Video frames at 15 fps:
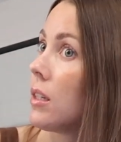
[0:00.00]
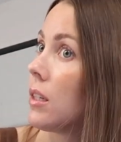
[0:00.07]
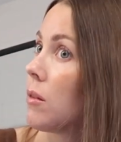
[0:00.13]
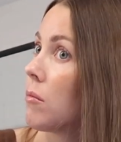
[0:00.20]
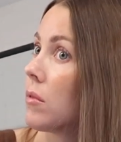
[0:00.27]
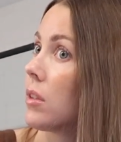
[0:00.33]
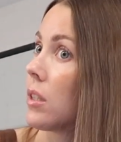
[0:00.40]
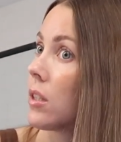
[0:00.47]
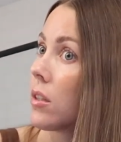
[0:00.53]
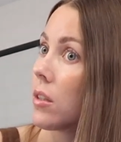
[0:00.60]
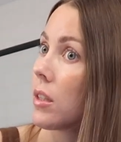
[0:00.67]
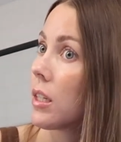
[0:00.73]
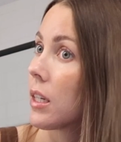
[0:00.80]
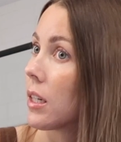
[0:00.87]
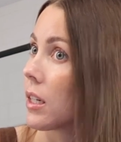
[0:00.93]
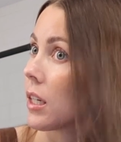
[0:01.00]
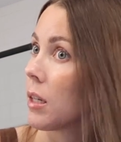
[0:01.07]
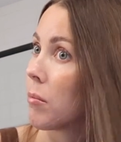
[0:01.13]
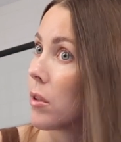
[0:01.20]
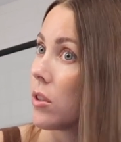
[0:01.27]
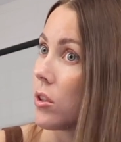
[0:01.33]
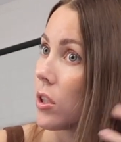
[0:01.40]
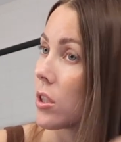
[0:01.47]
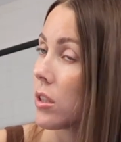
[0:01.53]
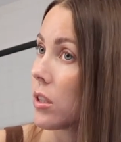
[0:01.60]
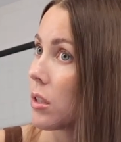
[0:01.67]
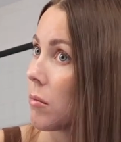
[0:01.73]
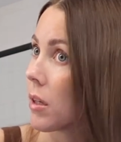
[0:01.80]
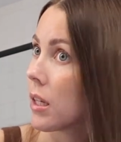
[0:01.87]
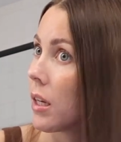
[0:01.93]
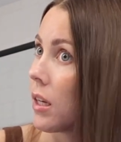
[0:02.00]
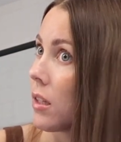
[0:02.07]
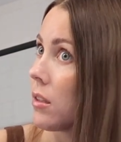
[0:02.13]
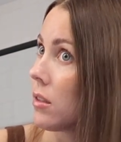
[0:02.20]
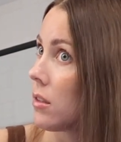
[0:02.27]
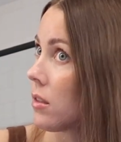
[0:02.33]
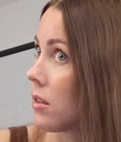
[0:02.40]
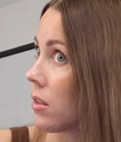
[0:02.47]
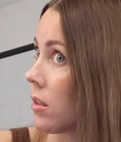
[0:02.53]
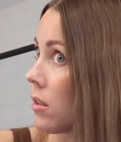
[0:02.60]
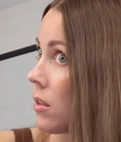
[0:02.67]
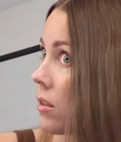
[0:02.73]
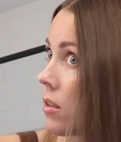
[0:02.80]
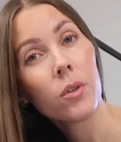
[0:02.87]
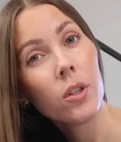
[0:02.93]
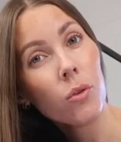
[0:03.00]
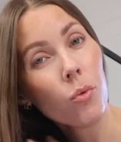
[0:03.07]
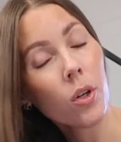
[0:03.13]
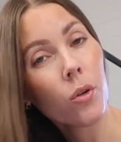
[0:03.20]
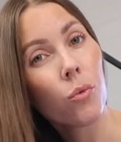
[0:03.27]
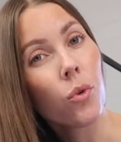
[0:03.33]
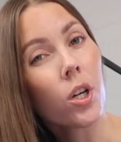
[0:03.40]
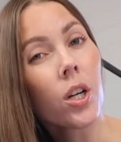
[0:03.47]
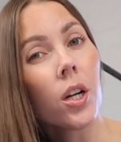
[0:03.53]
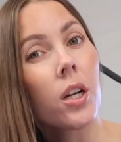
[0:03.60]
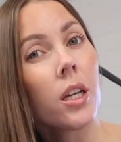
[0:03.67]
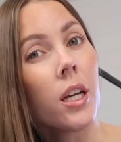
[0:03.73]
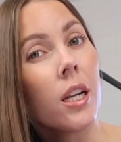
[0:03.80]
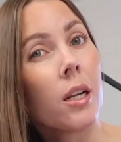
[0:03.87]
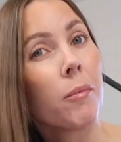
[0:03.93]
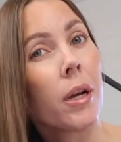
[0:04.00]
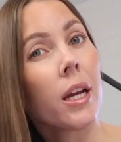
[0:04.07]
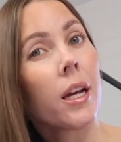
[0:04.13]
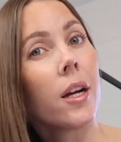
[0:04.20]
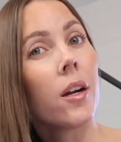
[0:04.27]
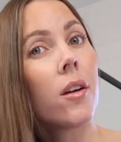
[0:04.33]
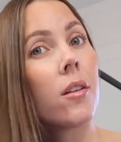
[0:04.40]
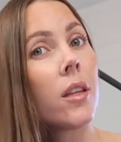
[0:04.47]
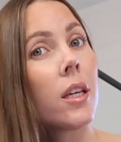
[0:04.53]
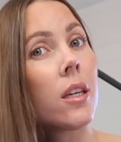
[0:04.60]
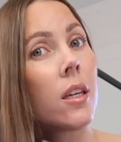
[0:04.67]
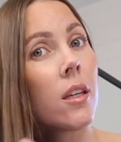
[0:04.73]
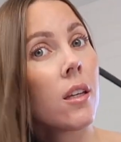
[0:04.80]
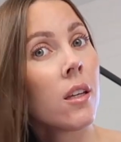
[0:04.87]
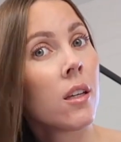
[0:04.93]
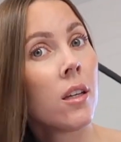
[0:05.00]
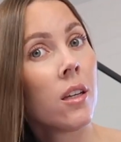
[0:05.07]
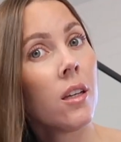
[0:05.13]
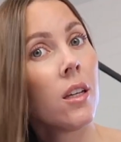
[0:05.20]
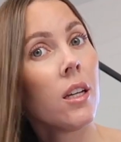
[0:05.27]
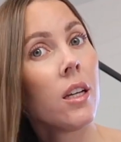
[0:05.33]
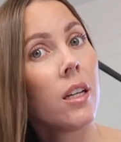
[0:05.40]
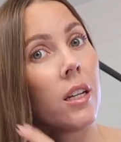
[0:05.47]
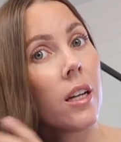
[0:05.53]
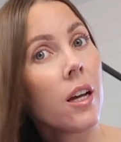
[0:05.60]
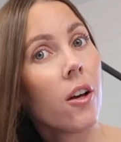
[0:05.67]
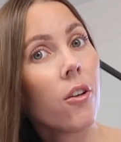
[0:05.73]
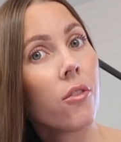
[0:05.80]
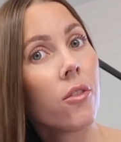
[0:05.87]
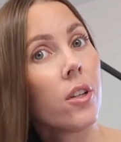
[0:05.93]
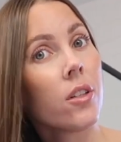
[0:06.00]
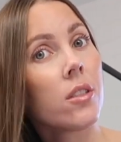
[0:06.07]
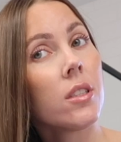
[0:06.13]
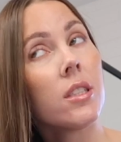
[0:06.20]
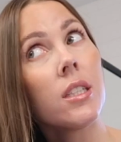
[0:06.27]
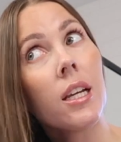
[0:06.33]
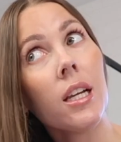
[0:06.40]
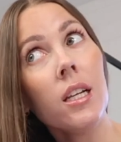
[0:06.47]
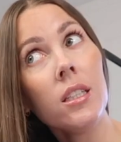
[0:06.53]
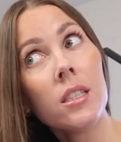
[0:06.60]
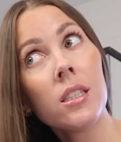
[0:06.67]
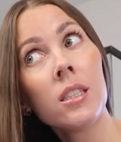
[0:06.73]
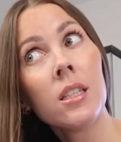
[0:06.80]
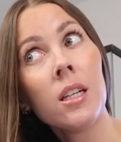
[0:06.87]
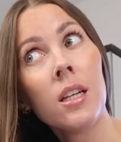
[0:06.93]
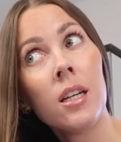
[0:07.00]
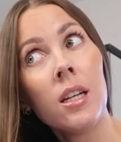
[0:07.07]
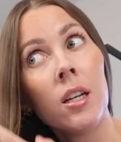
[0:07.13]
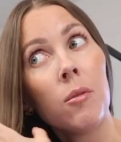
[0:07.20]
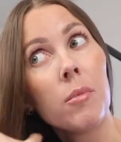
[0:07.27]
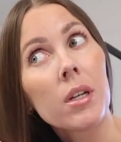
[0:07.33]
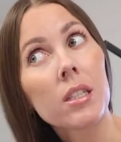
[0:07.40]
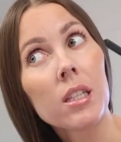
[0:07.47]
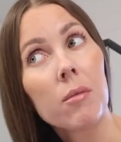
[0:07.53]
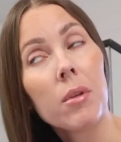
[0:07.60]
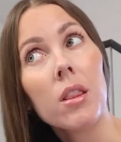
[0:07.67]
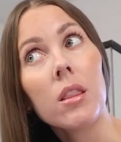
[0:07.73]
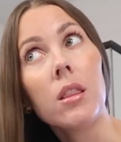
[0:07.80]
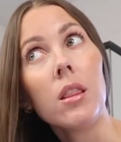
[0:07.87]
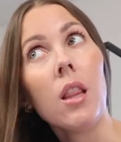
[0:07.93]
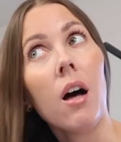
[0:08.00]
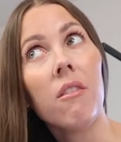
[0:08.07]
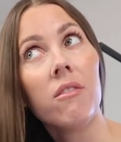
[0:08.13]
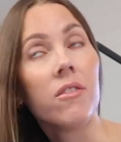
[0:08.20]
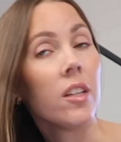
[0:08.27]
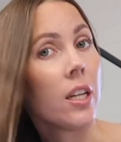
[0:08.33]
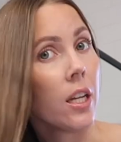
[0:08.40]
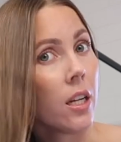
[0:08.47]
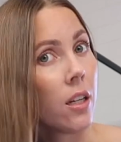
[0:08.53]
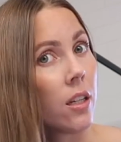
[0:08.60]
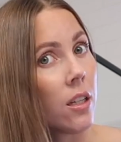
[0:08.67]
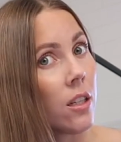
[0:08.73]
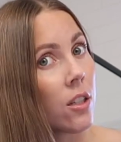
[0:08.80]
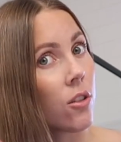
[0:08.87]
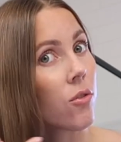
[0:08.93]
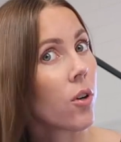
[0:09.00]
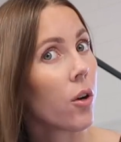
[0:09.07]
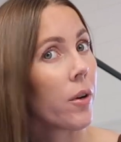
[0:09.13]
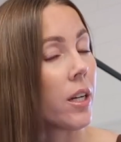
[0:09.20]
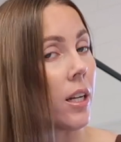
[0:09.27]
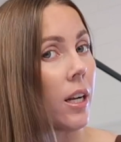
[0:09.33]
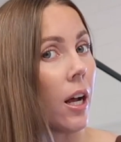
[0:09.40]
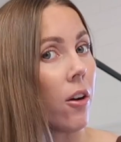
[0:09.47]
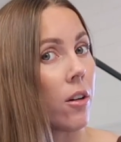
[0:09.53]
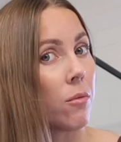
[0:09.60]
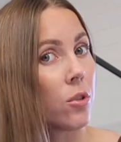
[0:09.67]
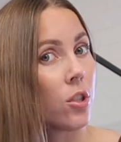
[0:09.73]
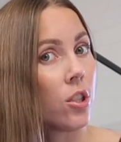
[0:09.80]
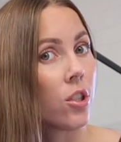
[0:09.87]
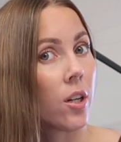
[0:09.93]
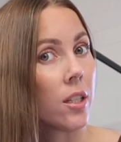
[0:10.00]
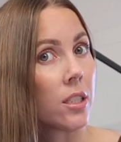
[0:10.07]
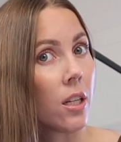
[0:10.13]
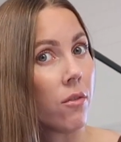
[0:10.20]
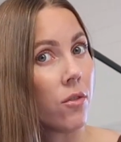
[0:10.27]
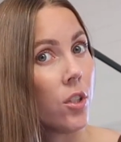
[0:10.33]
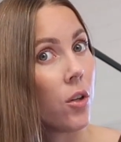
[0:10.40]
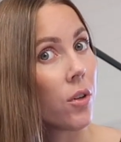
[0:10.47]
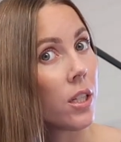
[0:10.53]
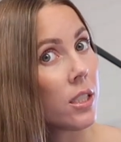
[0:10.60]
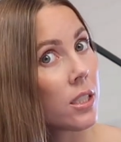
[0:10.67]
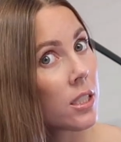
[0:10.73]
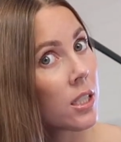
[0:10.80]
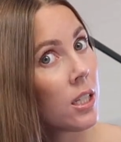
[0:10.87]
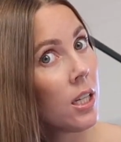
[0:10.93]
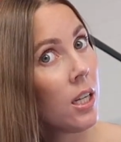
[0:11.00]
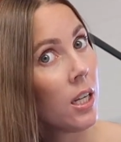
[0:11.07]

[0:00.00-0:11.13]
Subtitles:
I'm literally gonna keep it just to my ends. I really wanna work on getting my hair like in a healthier state because I've been loving growing it out. I'm sure you guys have noticed.